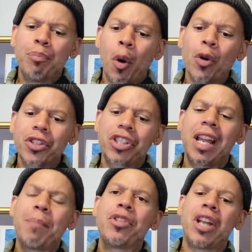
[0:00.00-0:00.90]

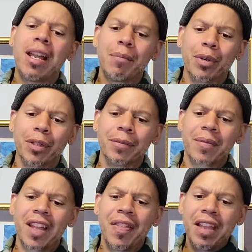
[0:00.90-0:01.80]
bowl-shaped chamber
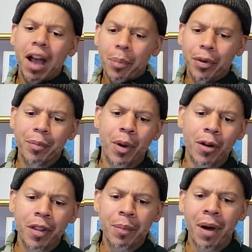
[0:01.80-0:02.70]
in the upper part
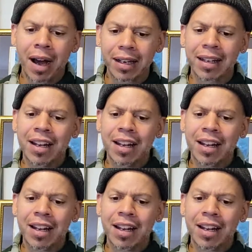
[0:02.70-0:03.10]
of the body,